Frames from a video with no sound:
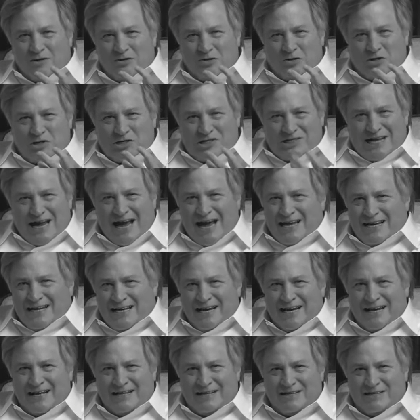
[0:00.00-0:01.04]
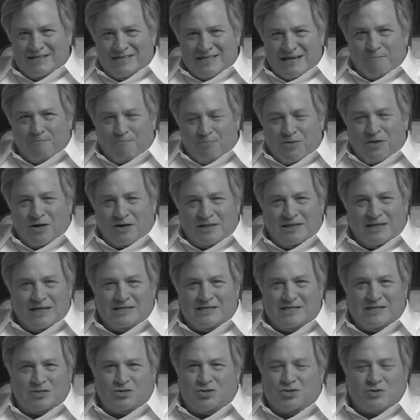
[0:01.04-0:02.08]
understanding and depth on
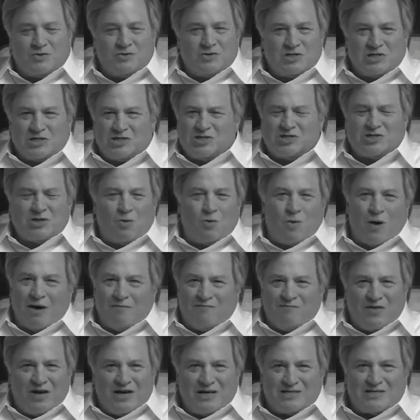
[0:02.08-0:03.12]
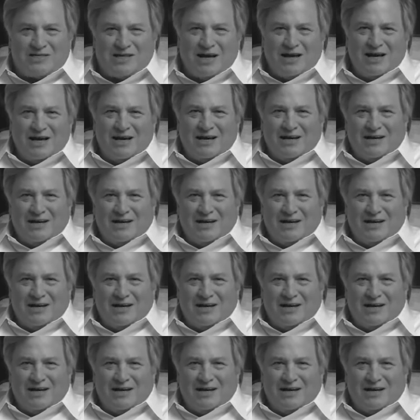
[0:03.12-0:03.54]
these issues is so obvious.